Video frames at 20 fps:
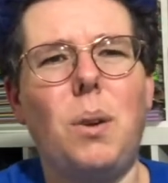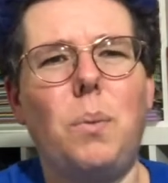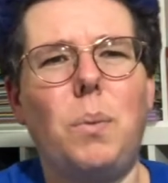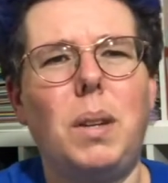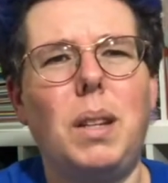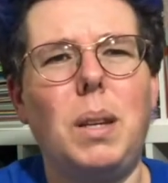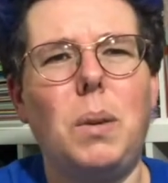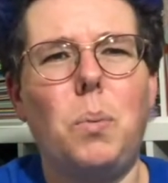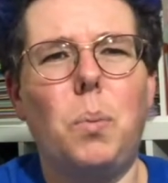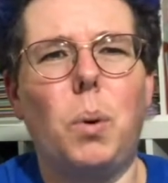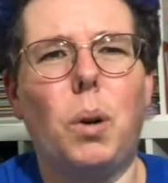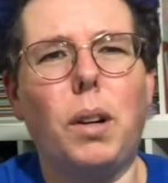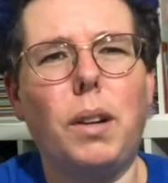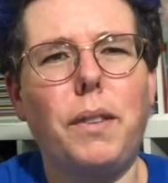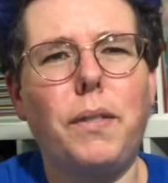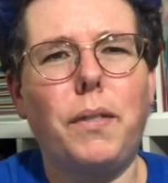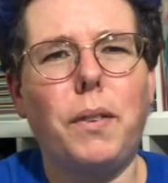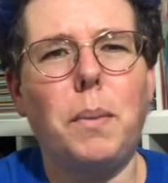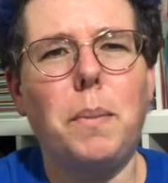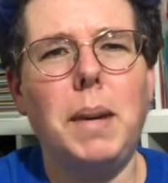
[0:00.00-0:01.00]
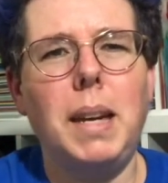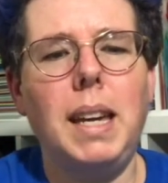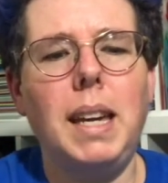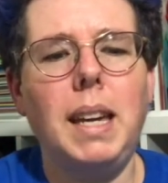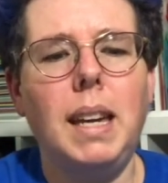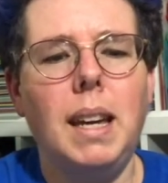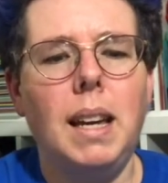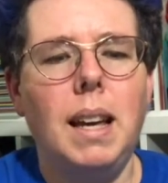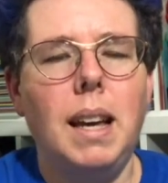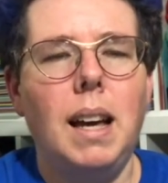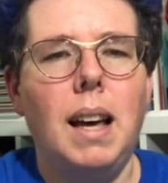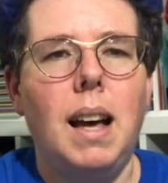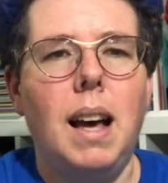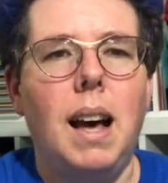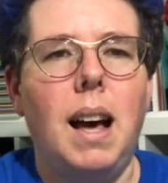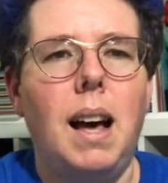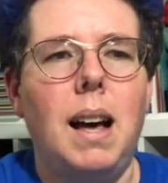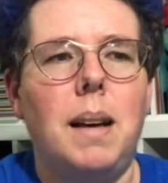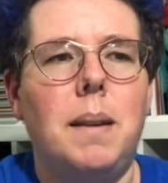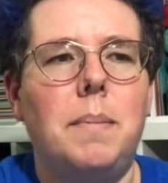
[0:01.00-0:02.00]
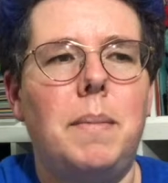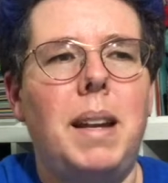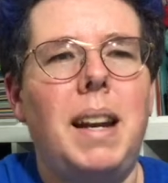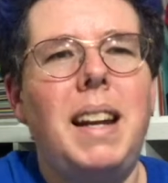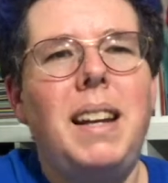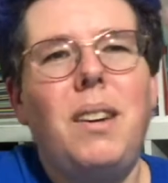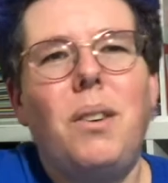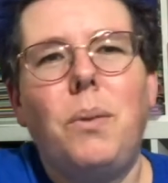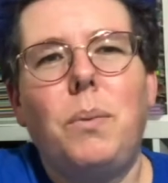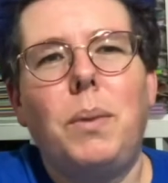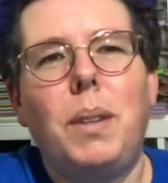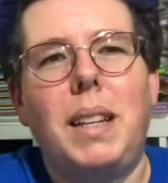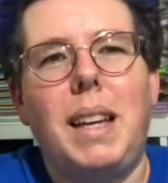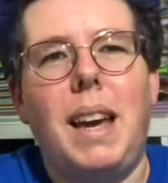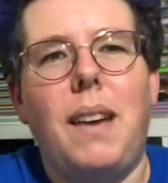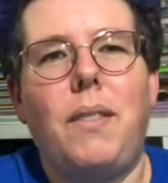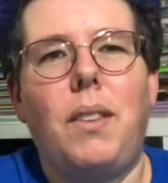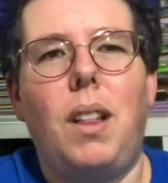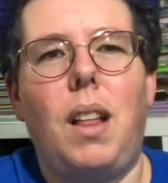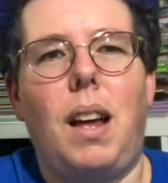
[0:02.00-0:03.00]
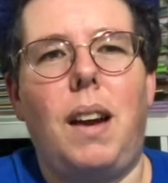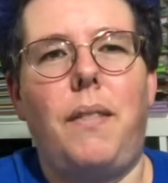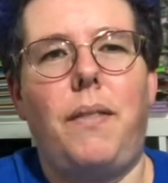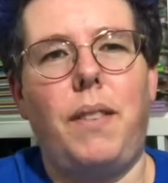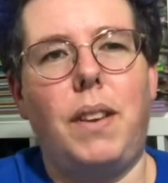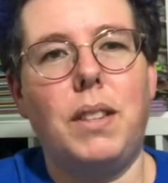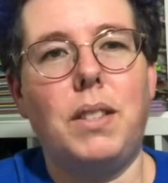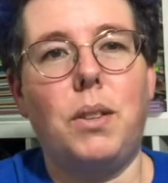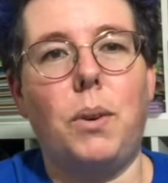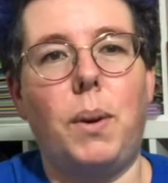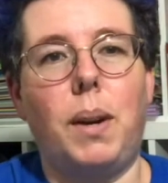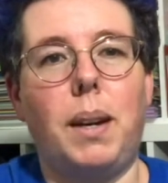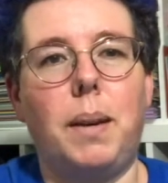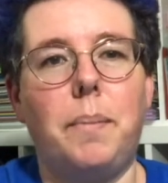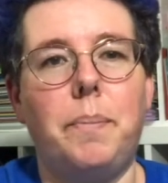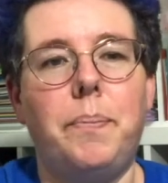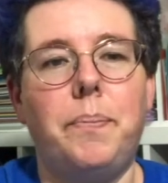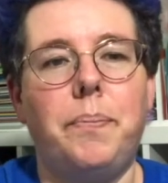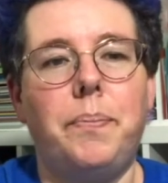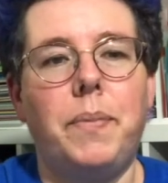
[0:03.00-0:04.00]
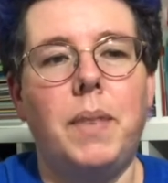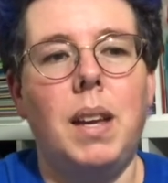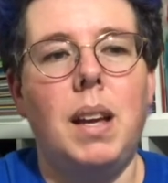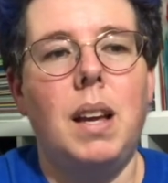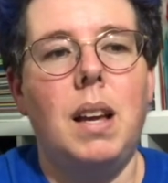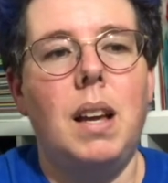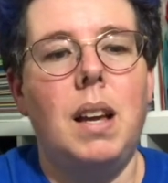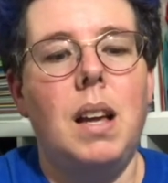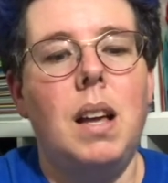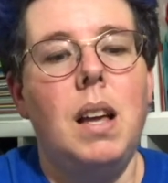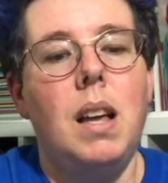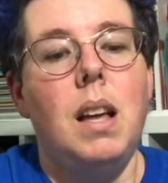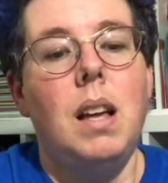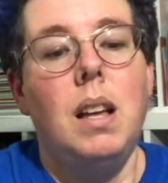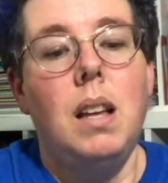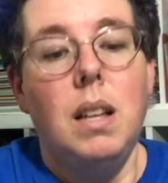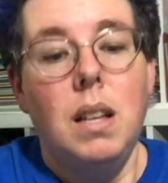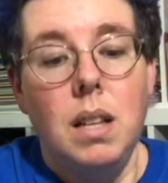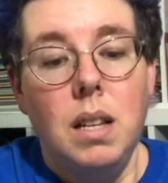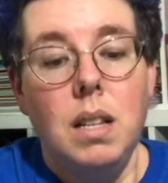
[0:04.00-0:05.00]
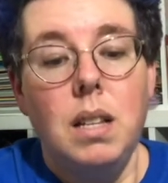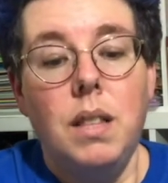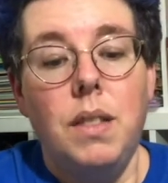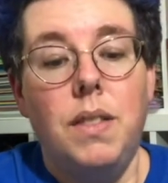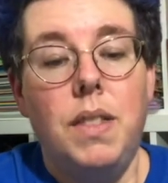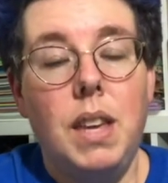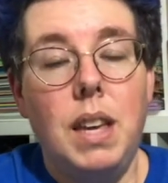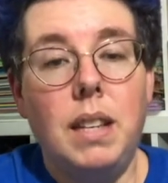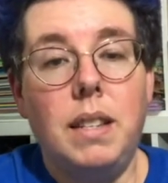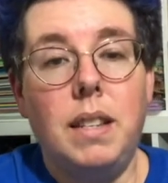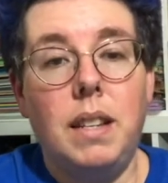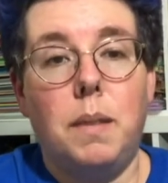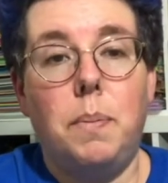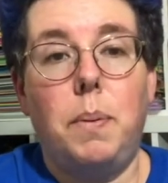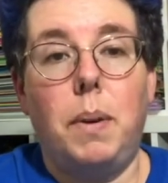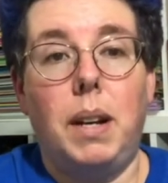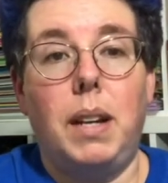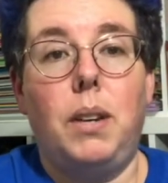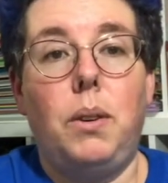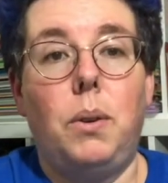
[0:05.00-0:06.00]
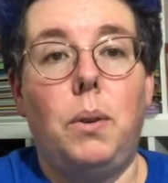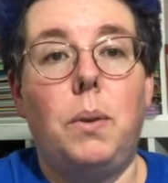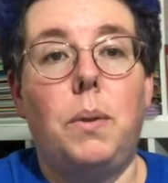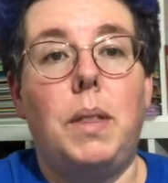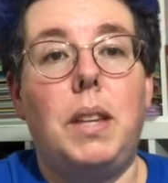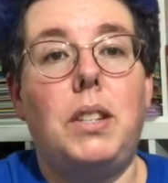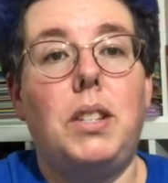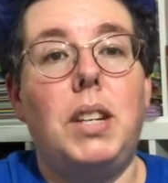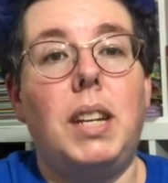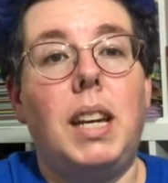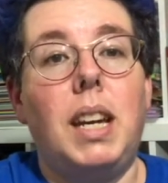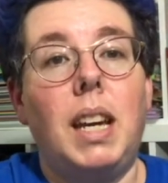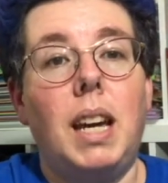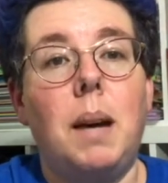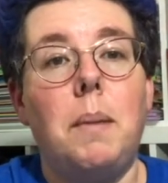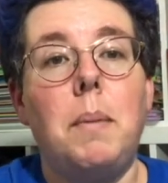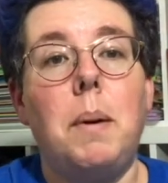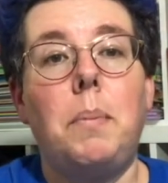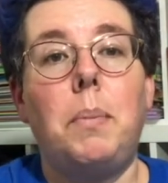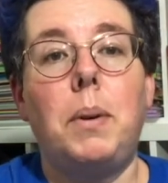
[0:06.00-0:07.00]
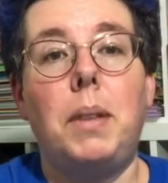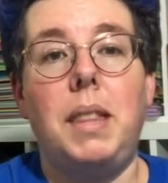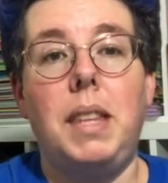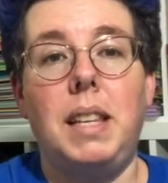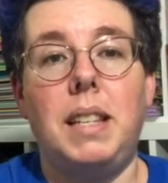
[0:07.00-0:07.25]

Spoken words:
really work for me, and I don't really have a lot of fun sewing them. This is pretty cool that she can come up with